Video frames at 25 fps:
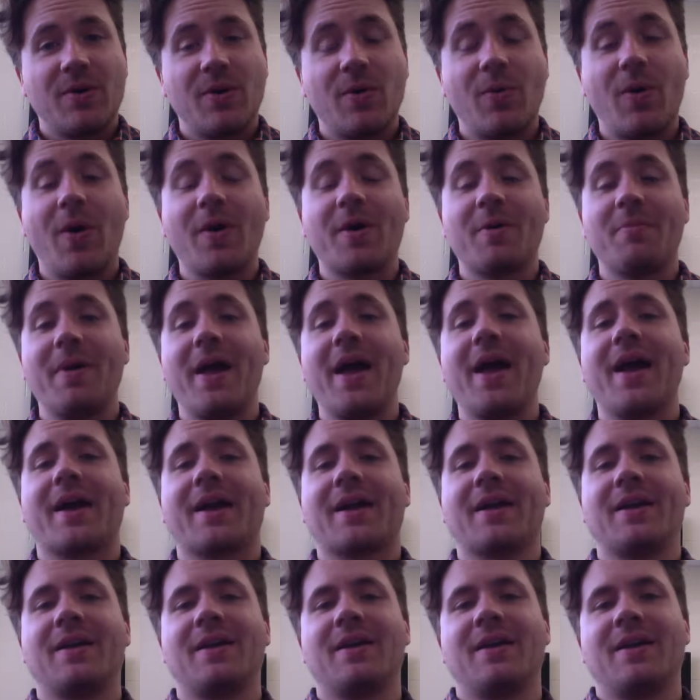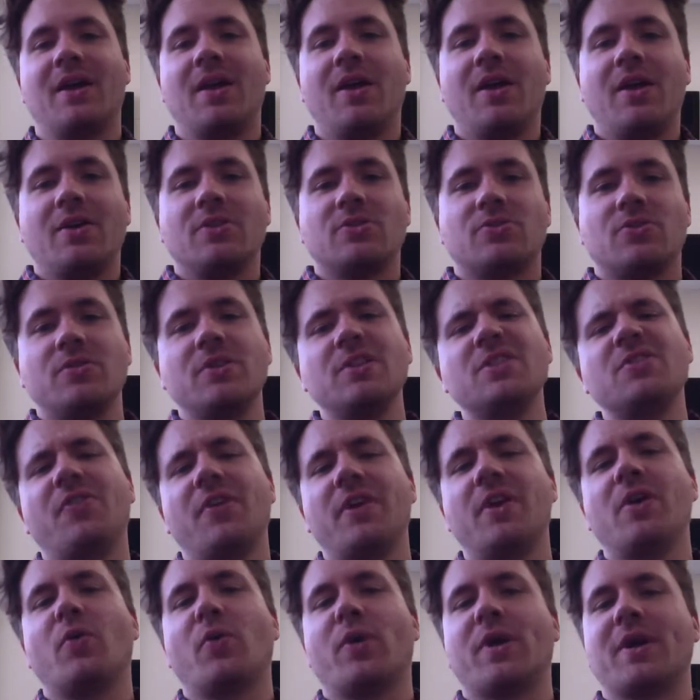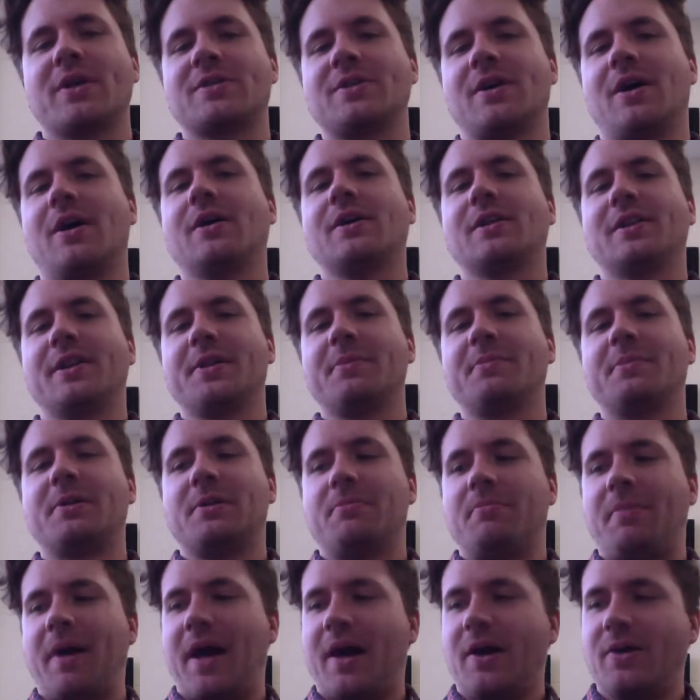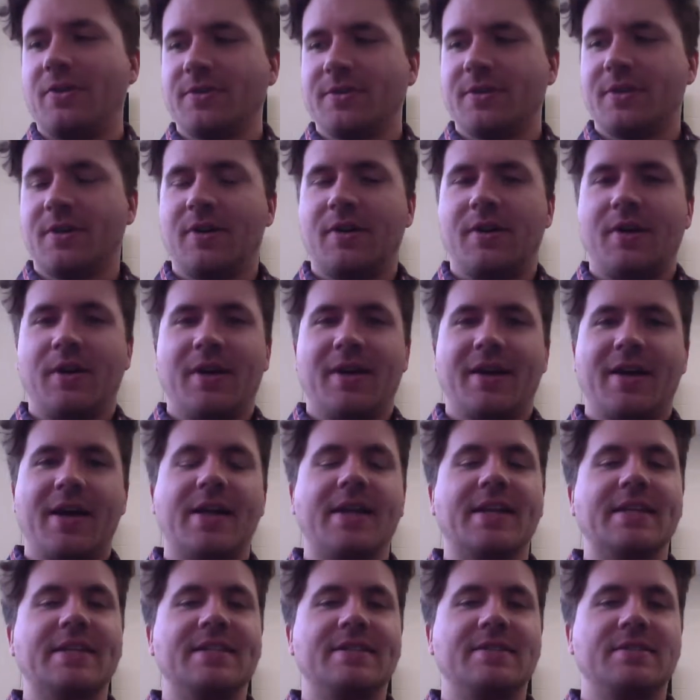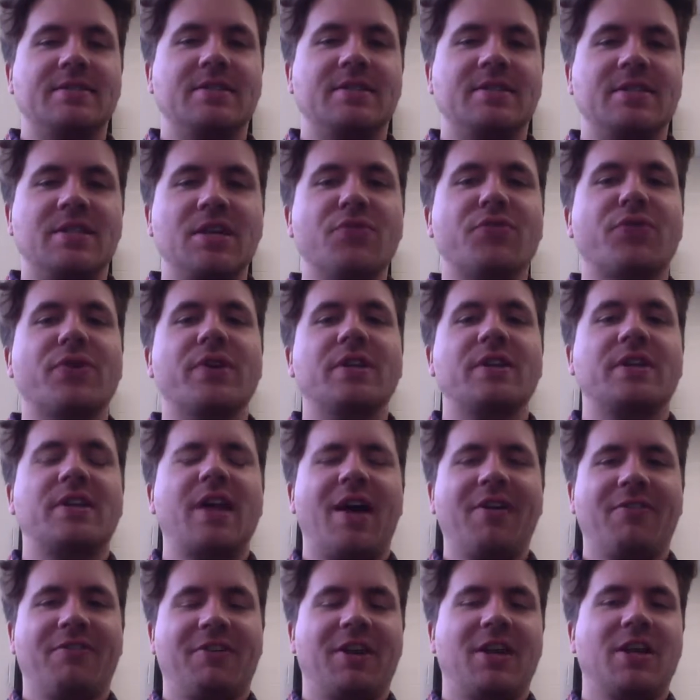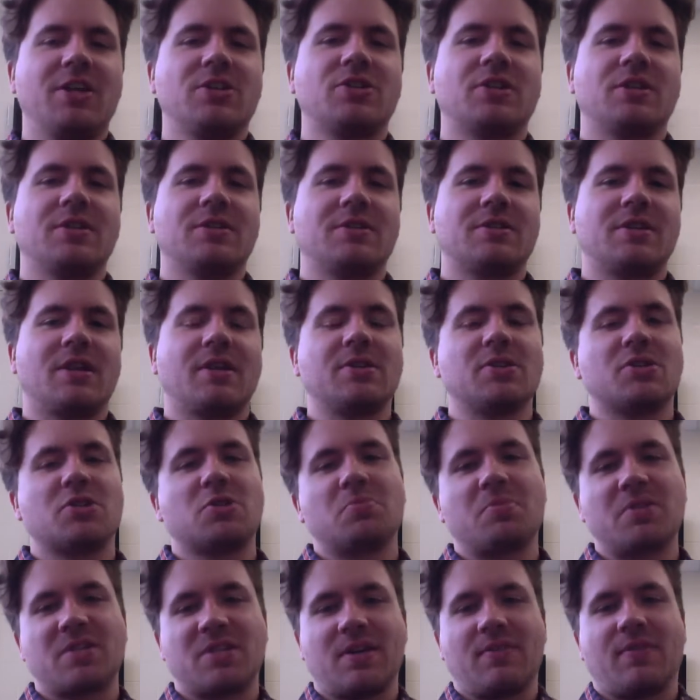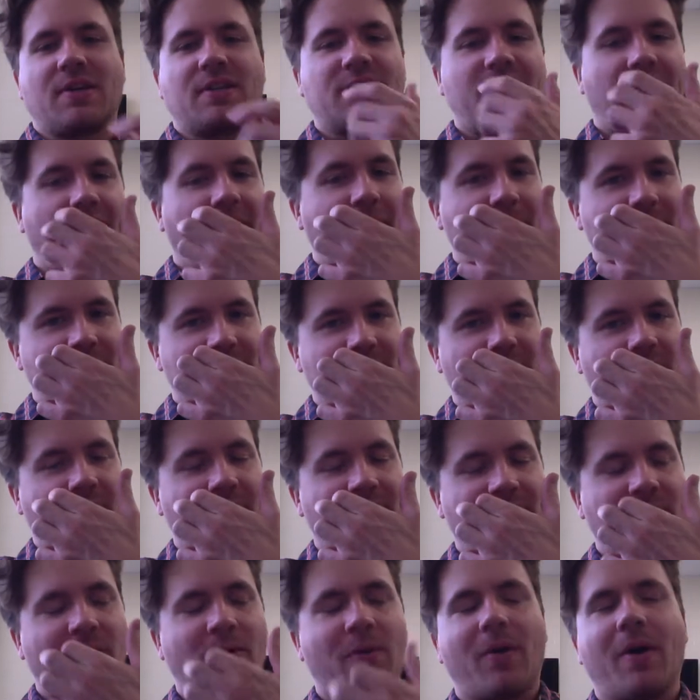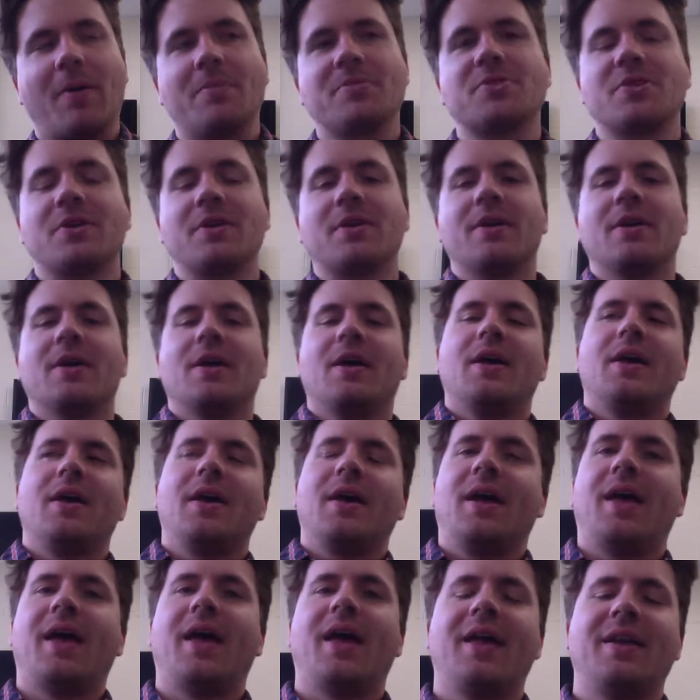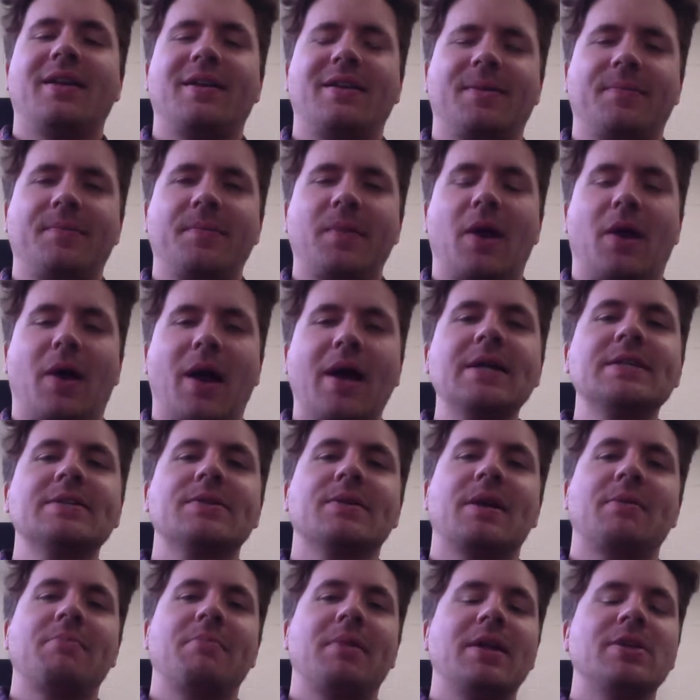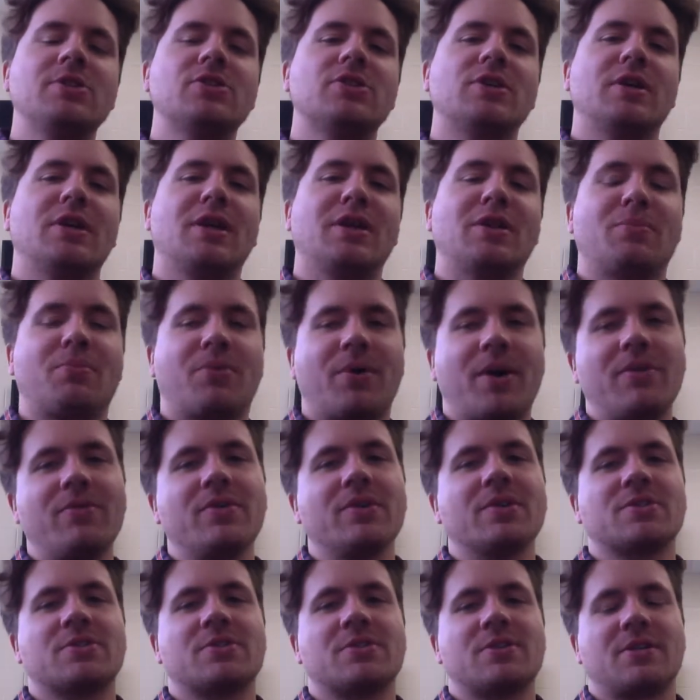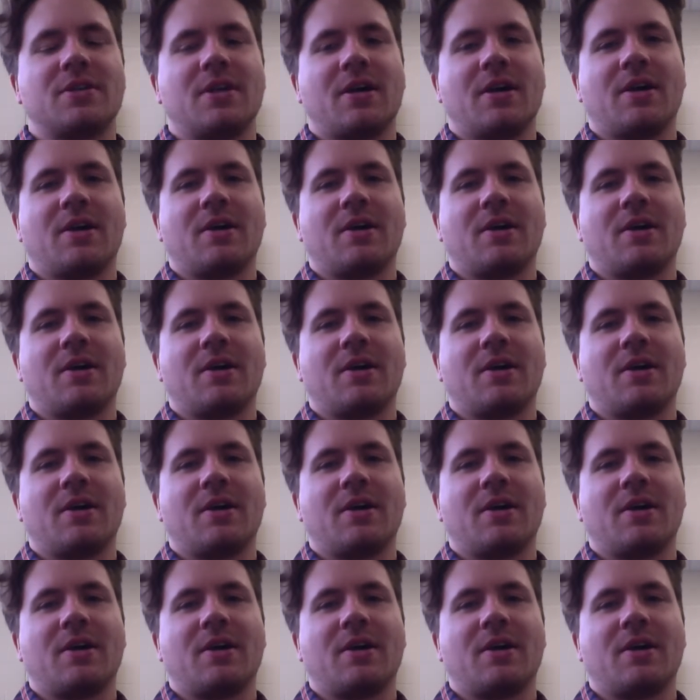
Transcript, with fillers: Welcome back. So in this video, we're going to talk a little bit about kind of different definitions and specific types of corruption. And, you know, as I mentioned in the previous,